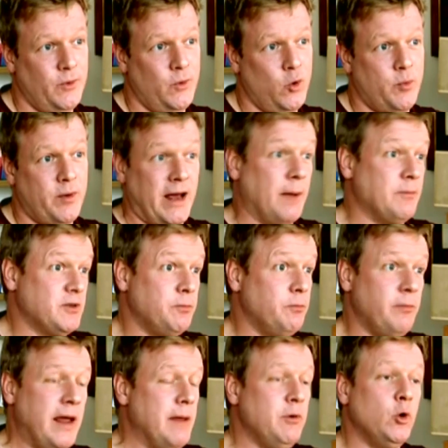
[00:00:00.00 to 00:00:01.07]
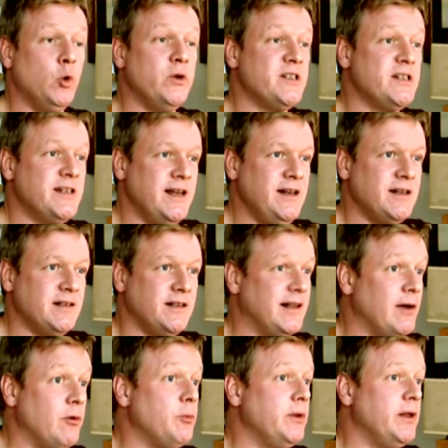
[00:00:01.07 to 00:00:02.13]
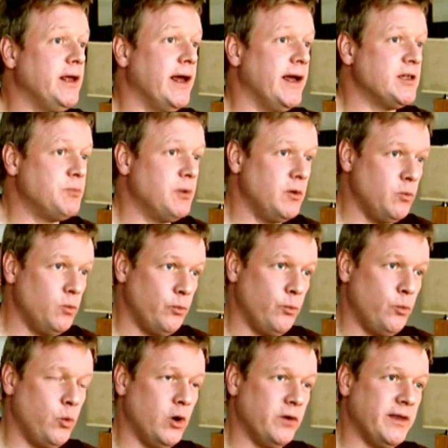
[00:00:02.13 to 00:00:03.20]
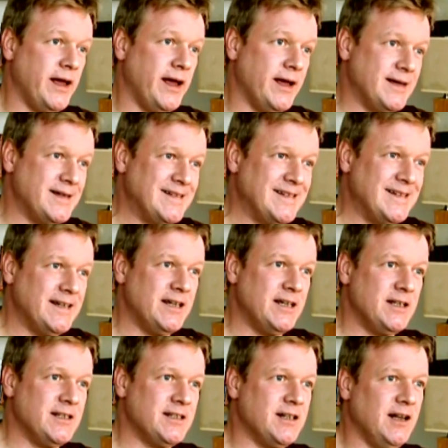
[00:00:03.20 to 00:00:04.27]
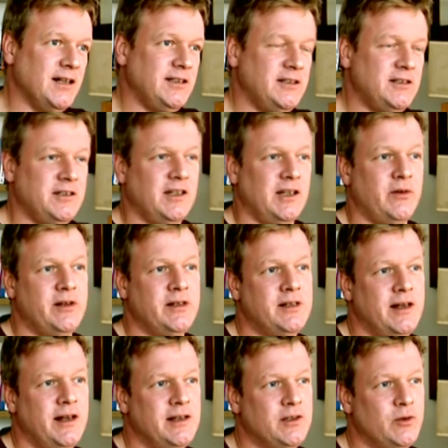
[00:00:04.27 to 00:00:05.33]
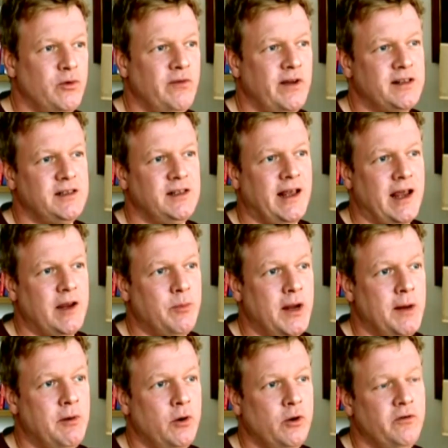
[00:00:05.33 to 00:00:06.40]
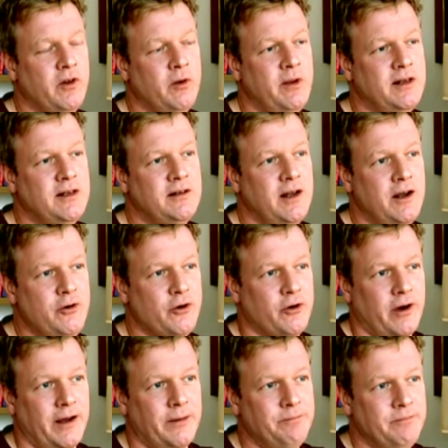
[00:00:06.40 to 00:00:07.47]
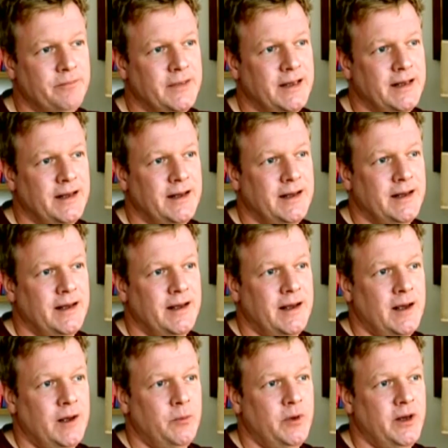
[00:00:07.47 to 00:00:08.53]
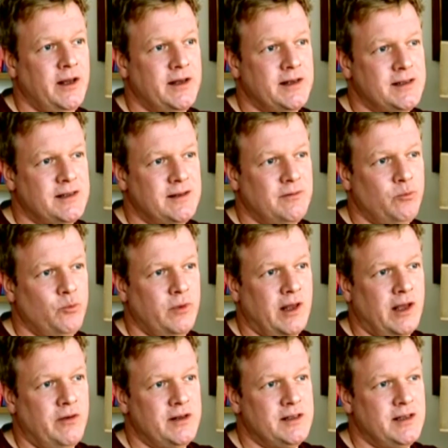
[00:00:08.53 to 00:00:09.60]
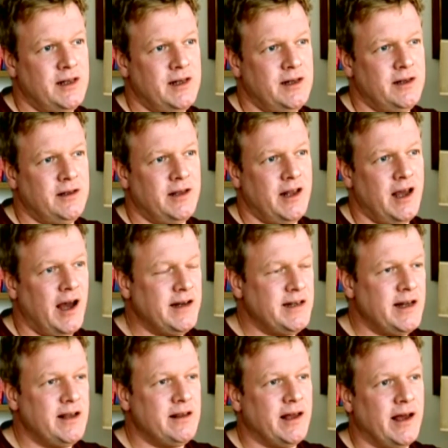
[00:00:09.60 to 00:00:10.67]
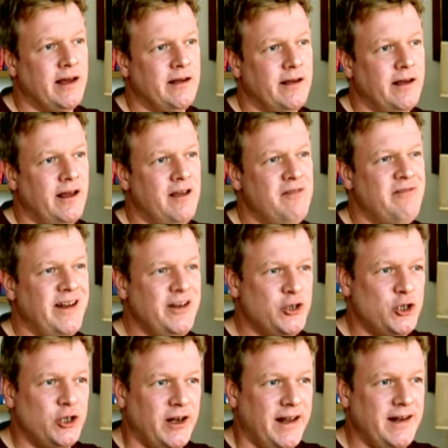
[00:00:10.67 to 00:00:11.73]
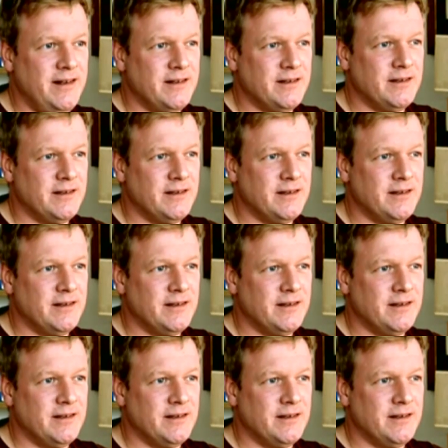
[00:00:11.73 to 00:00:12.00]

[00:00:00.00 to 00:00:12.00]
or perhaps maybe always intended that that would be the case. But what they're starting to do is to investigate people who have committed no crime, because there is the idea that eventually,